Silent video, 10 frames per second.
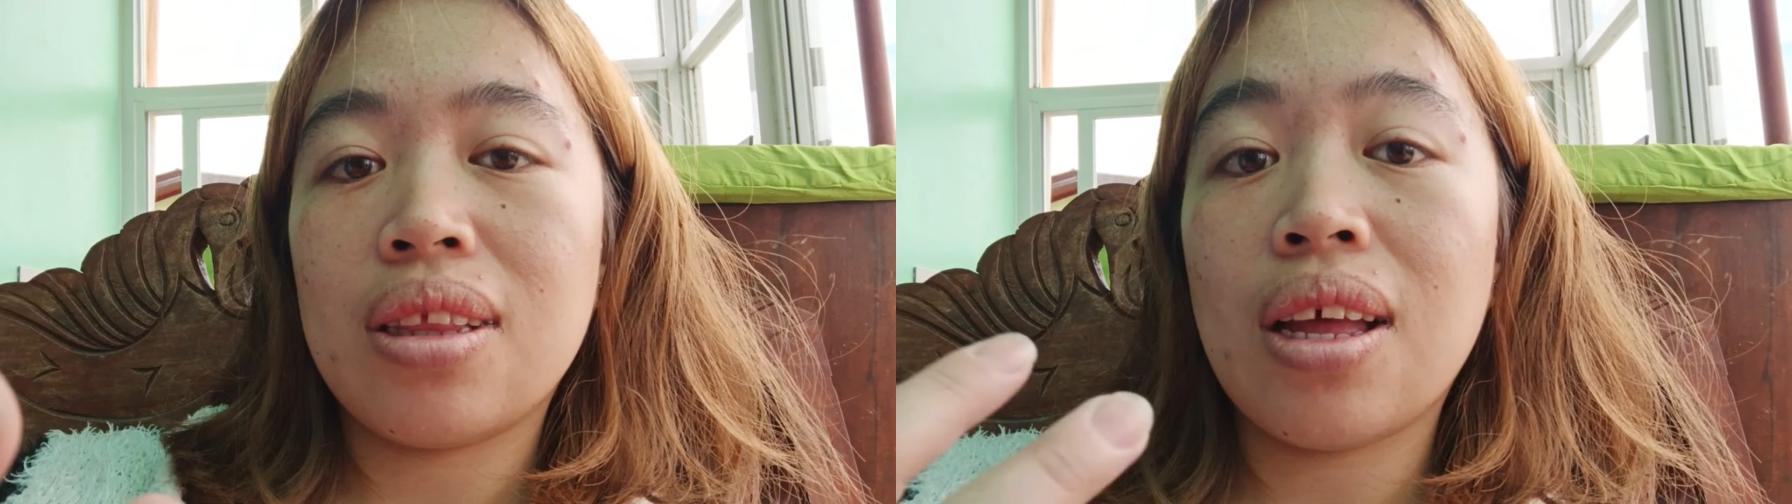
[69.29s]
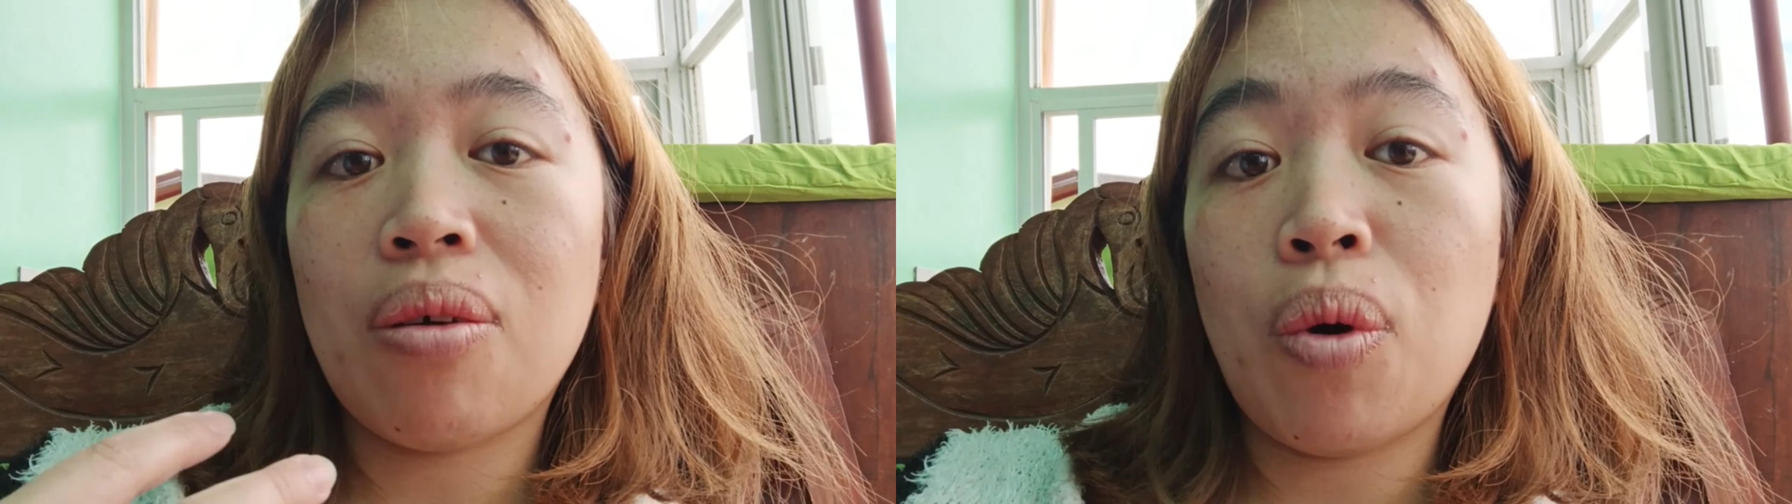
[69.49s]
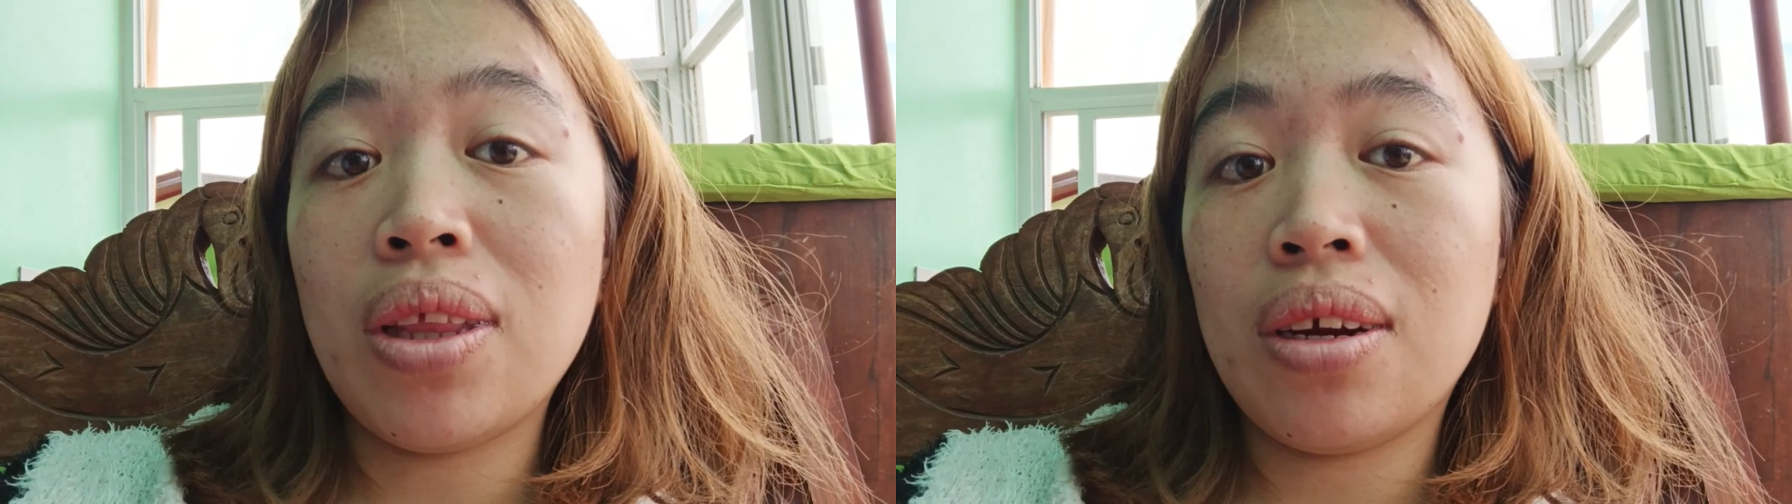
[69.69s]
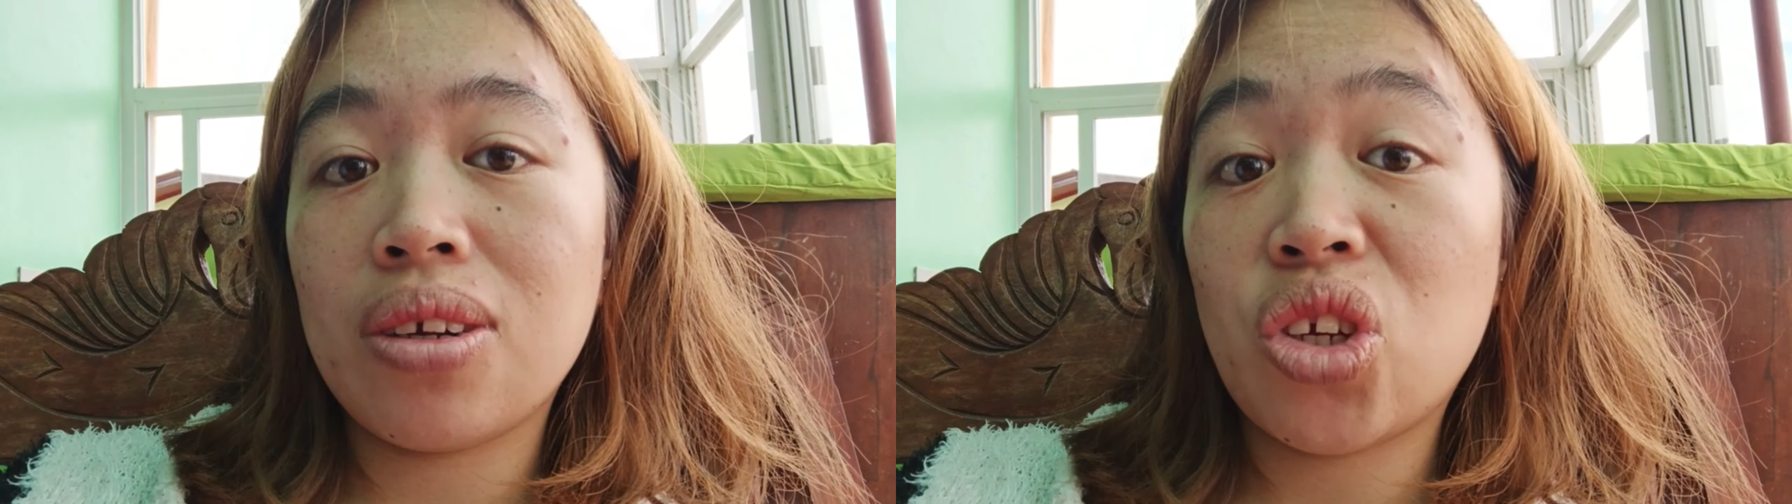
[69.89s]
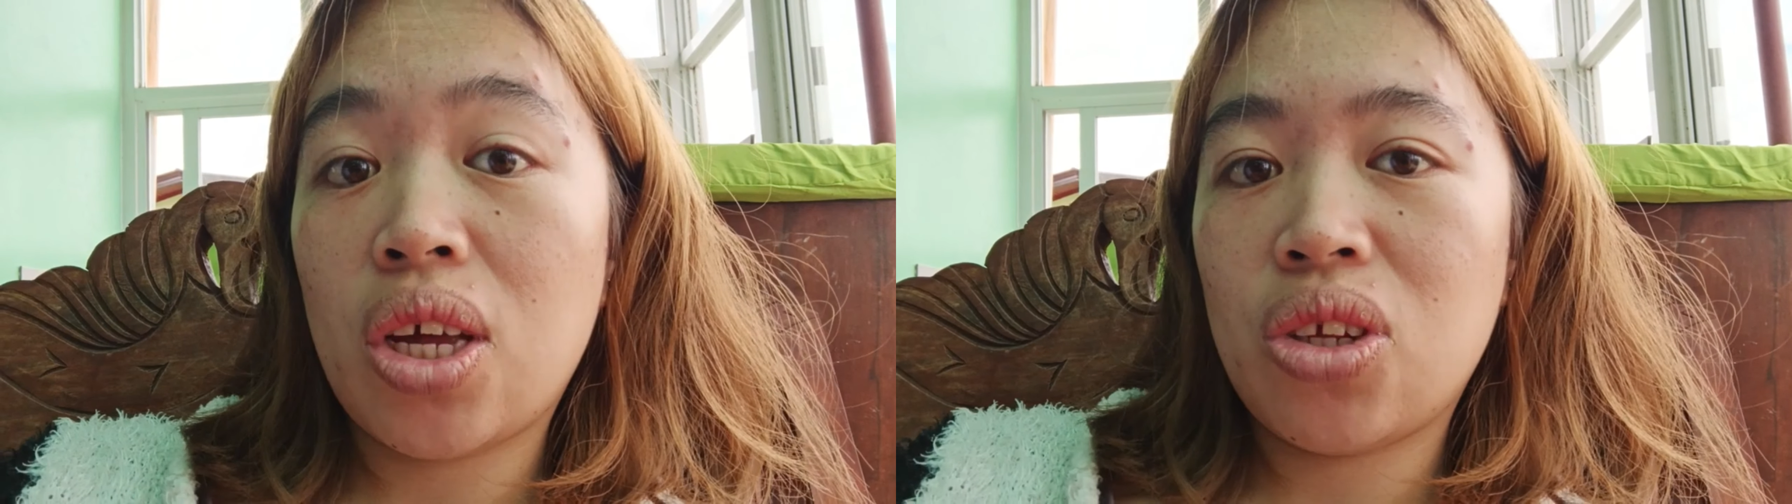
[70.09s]
the weather
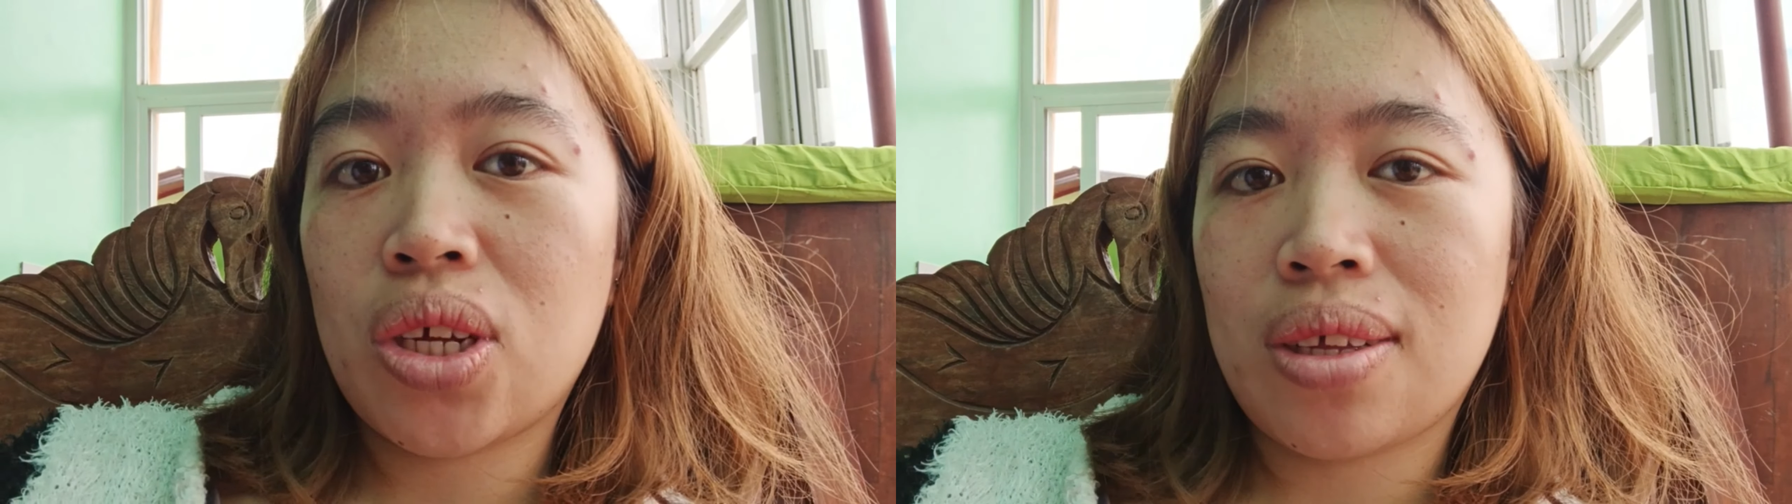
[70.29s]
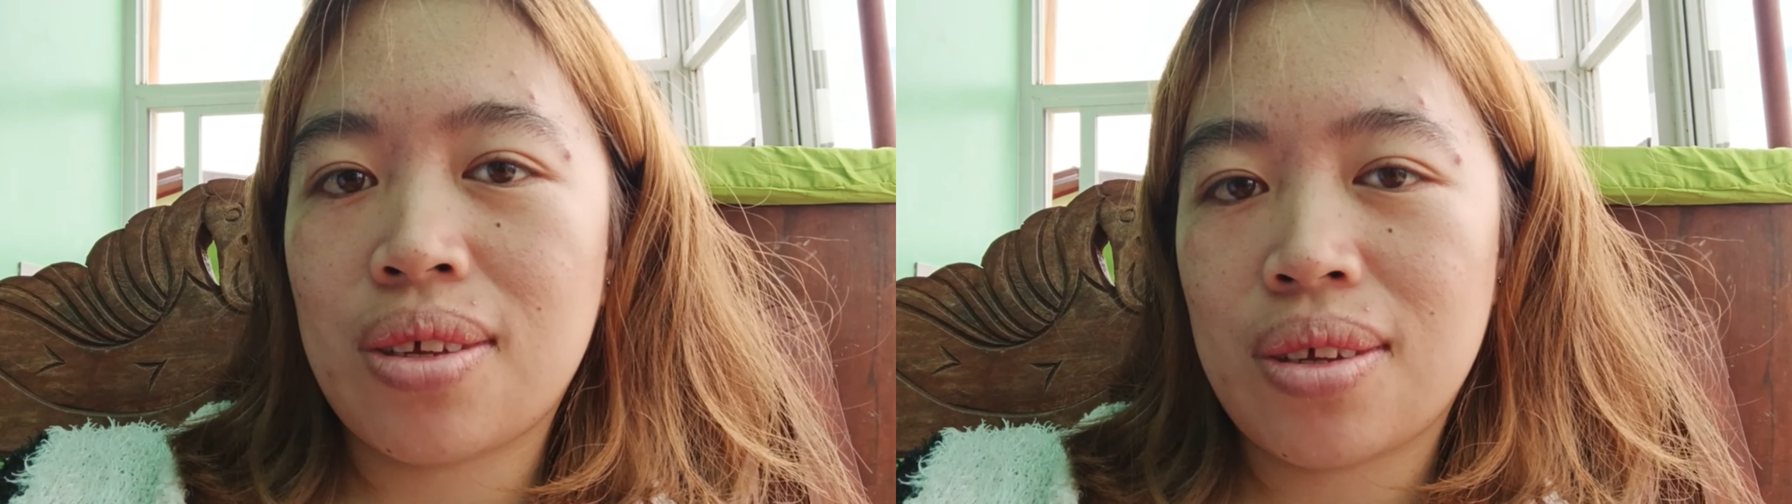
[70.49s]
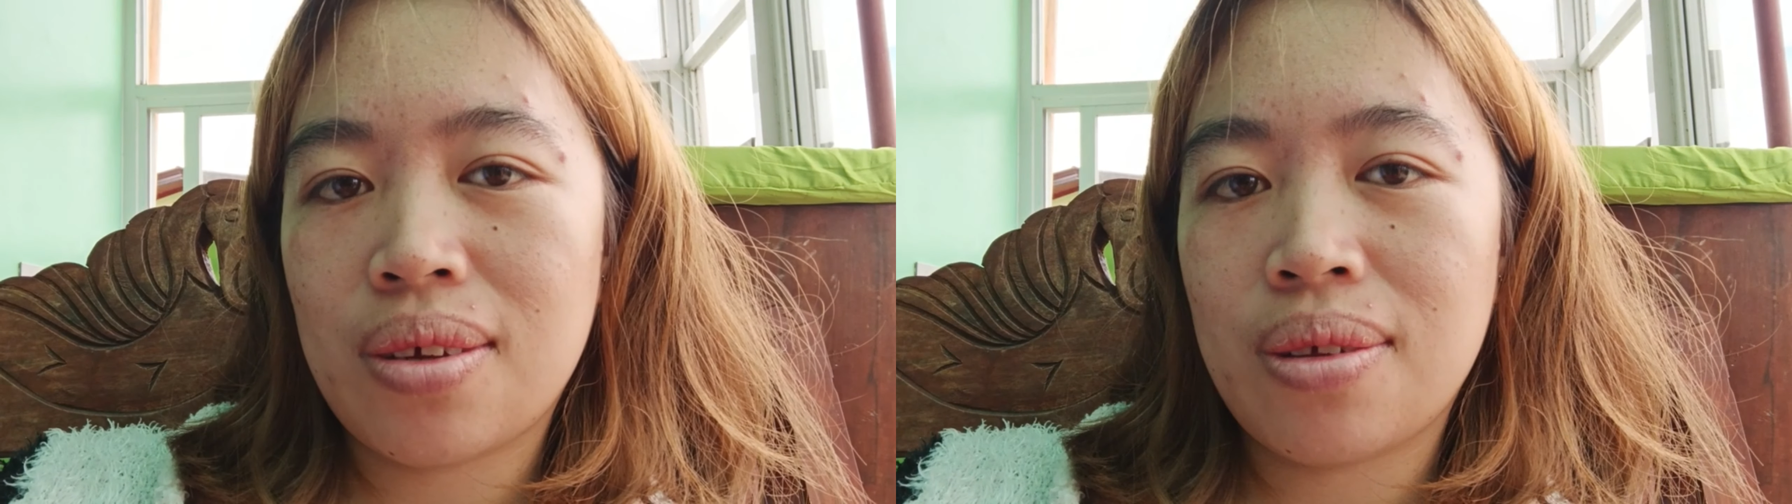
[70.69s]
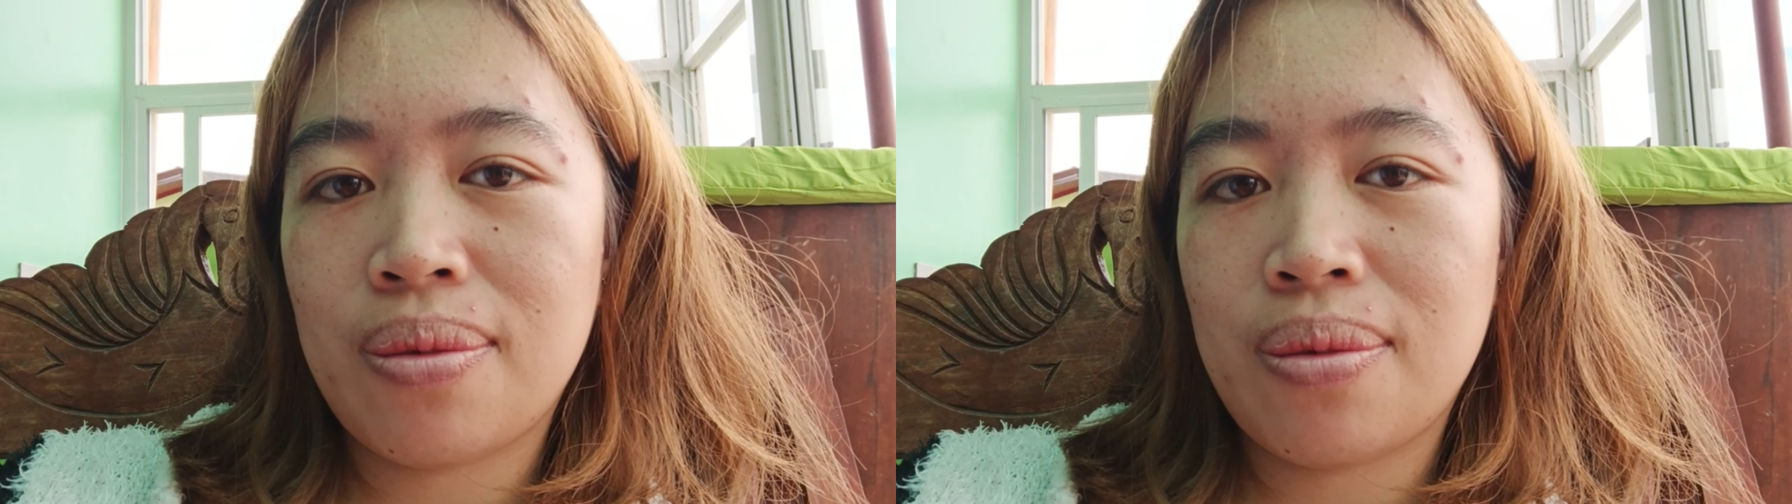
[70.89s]
changes.